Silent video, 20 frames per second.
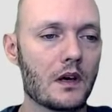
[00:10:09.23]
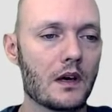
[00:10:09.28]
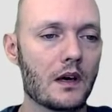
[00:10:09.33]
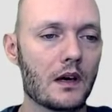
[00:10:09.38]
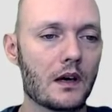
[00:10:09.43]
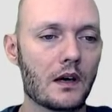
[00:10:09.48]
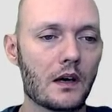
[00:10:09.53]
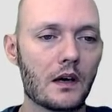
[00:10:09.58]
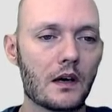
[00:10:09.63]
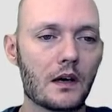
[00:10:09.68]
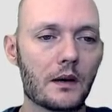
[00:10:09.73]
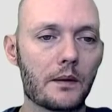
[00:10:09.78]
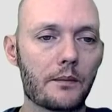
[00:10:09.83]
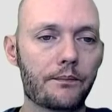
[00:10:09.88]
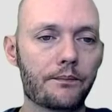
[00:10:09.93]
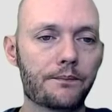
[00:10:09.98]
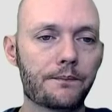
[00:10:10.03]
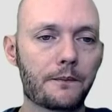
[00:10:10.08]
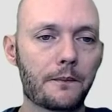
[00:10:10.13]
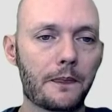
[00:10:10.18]

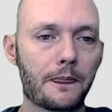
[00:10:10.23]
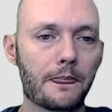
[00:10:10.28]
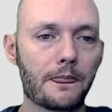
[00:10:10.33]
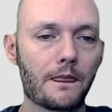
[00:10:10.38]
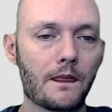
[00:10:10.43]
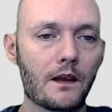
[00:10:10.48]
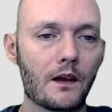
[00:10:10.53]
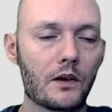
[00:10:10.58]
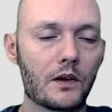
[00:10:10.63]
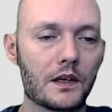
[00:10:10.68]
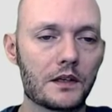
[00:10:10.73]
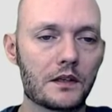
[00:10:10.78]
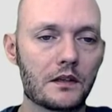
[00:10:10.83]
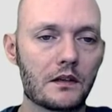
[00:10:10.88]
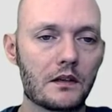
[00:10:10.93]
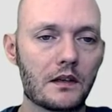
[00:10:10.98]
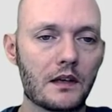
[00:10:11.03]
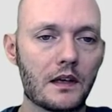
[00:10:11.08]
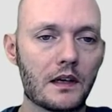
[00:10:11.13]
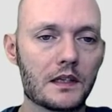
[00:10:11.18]
Okay, so
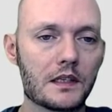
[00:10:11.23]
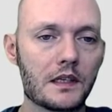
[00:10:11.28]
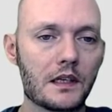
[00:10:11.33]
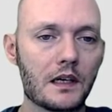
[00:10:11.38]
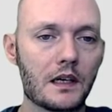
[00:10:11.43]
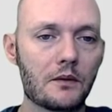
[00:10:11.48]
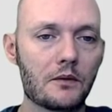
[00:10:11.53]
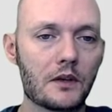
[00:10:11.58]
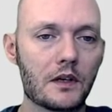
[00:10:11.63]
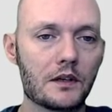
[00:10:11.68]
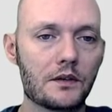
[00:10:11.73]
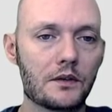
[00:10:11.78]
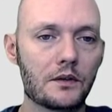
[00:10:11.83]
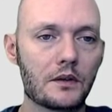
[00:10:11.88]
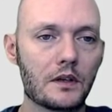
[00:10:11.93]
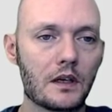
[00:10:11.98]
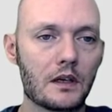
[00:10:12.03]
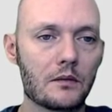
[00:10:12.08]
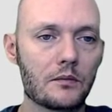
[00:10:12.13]
the next thing I want to do now,